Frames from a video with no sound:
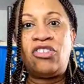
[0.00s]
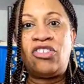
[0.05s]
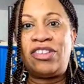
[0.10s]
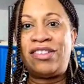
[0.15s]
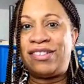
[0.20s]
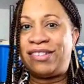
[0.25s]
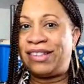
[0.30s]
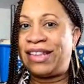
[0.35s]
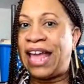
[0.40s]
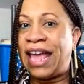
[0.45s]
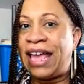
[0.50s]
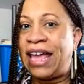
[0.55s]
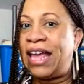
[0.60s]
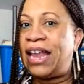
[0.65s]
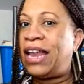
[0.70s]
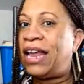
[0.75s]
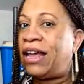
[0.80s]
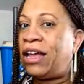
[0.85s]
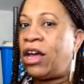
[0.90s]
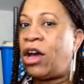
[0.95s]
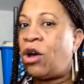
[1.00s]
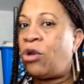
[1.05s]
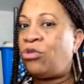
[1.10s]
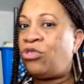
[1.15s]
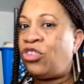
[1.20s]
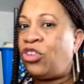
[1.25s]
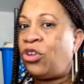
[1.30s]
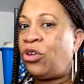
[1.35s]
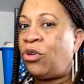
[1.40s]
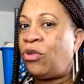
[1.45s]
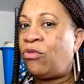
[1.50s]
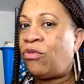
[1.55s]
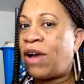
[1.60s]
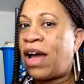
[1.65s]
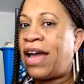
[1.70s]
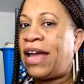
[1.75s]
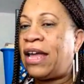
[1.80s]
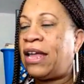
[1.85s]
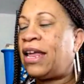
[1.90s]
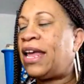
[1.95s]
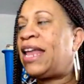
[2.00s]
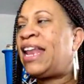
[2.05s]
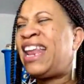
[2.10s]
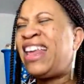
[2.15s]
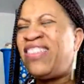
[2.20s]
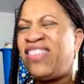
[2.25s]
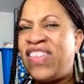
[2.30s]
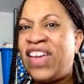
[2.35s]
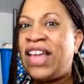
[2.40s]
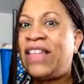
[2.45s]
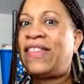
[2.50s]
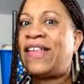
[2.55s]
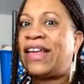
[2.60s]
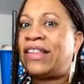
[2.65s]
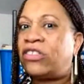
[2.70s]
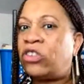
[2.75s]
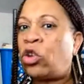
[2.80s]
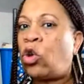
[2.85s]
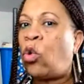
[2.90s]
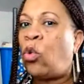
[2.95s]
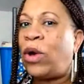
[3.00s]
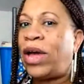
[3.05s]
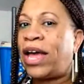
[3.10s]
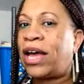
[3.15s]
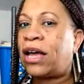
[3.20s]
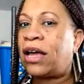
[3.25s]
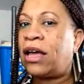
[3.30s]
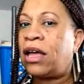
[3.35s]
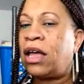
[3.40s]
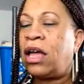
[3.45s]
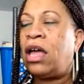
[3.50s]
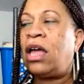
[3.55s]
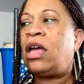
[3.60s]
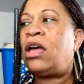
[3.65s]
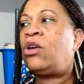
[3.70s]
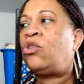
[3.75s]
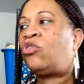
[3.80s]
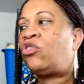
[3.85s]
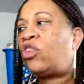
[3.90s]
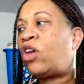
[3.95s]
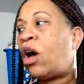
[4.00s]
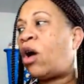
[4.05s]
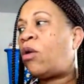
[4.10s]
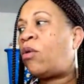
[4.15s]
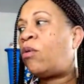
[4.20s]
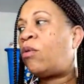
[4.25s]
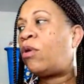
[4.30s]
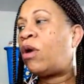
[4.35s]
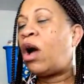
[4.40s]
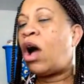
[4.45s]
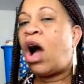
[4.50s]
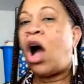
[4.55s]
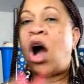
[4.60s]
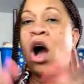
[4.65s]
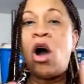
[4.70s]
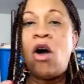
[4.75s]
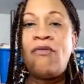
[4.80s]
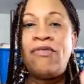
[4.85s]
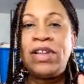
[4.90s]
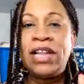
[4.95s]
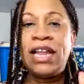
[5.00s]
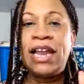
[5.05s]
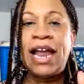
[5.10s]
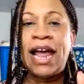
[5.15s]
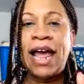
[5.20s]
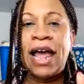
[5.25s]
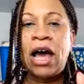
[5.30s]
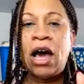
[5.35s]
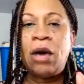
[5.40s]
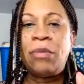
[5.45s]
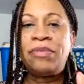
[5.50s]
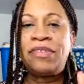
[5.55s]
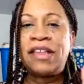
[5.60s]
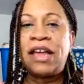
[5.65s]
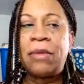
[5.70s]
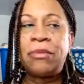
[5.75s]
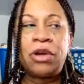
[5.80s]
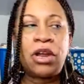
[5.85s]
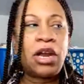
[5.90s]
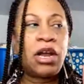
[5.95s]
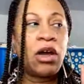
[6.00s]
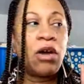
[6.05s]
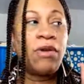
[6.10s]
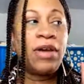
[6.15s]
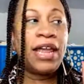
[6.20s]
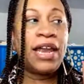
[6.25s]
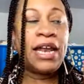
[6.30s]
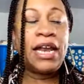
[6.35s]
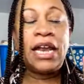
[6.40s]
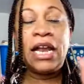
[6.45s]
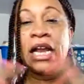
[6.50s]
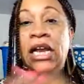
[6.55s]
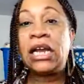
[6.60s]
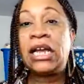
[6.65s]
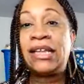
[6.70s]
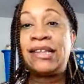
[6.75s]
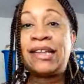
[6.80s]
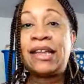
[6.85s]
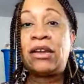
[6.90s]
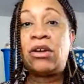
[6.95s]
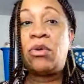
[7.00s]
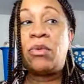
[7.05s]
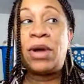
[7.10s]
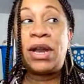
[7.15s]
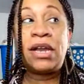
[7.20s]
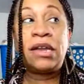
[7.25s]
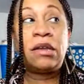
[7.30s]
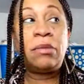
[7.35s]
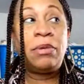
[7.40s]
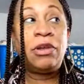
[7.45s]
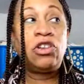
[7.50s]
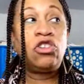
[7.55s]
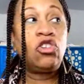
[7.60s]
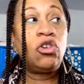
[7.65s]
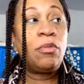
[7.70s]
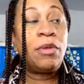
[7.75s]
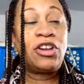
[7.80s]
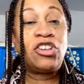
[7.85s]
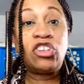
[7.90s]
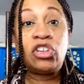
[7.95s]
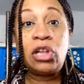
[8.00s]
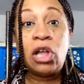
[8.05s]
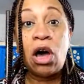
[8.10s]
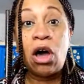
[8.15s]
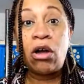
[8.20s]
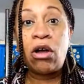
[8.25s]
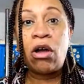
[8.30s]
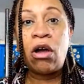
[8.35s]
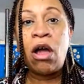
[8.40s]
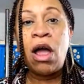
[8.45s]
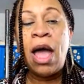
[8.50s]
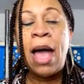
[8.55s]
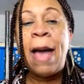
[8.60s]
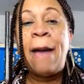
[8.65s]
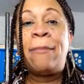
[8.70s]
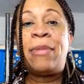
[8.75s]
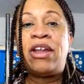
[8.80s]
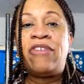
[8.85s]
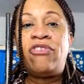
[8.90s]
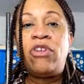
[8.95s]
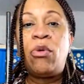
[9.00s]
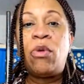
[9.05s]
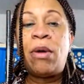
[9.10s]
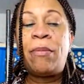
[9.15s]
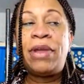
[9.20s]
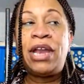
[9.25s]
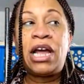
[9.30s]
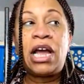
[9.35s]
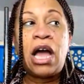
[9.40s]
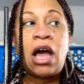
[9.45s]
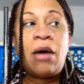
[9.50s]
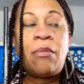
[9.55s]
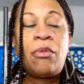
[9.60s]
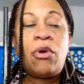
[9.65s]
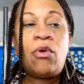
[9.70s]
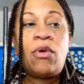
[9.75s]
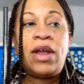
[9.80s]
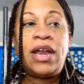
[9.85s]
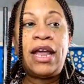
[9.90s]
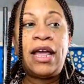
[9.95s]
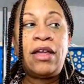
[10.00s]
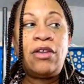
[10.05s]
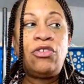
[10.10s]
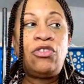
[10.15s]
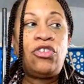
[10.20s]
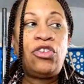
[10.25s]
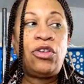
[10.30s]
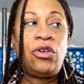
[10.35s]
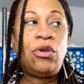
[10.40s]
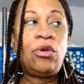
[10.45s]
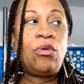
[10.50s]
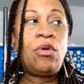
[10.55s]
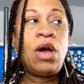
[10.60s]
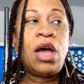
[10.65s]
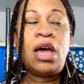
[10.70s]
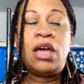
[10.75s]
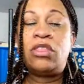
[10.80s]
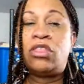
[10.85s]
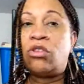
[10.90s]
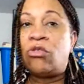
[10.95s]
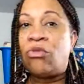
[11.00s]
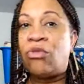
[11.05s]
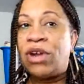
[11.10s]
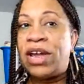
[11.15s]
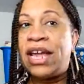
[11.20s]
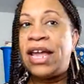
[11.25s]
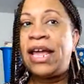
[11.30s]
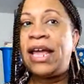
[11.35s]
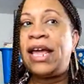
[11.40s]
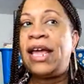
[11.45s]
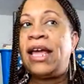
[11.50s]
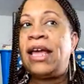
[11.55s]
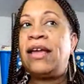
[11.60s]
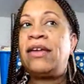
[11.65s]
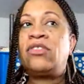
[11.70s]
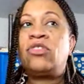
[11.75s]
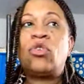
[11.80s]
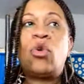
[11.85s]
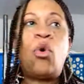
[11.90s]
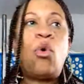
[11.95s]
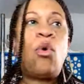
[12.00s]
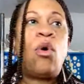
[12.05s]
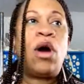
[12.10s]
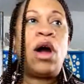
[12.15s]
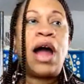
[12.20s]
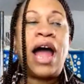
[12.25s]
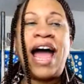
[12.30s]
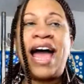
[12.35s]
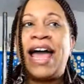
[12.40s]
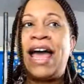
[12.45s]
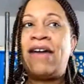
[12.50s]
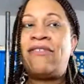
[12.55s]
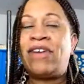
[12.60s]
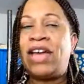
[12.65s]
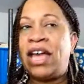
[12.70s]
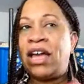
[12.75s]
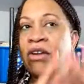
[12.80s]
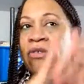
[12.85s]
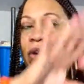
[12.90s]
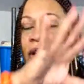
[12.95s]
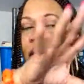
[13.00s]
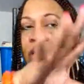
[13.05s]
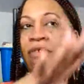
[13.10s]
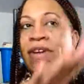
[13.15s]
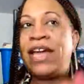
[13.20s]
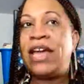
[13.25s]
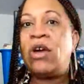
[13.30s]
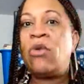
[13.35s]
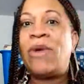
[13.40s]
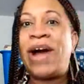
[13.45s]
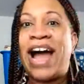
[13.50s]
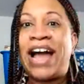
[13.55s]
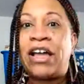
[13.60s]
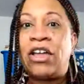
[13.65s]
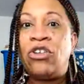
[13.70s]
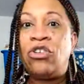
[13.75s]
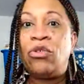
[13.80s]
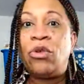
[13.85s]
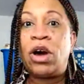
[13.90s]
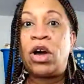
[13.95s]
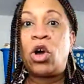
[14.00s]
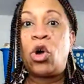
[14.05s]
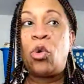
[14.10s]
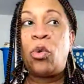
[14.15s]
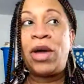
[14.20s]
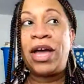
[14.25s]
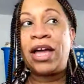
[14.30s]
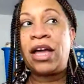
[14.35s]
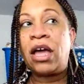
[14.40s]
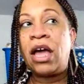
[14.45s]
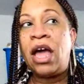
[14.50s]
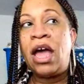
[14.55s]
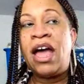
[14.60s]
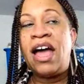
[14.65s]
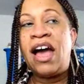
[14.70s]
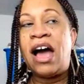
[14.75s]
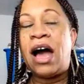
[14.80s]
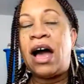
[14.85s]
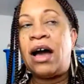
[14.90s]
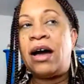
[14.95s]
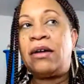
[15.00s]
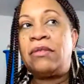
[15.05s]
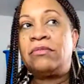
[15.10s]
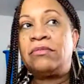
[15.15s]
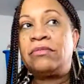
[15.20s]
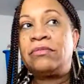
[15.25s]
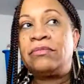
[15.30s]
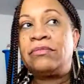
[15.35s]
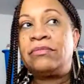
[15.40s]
just scan and go to, right? Anything that's quick. So hopefully that helps. I'm going to go ahead and end because I don't want it to be too much longer. But if you want me to come on and do the rings, or I have an area over here where I can do a quick um,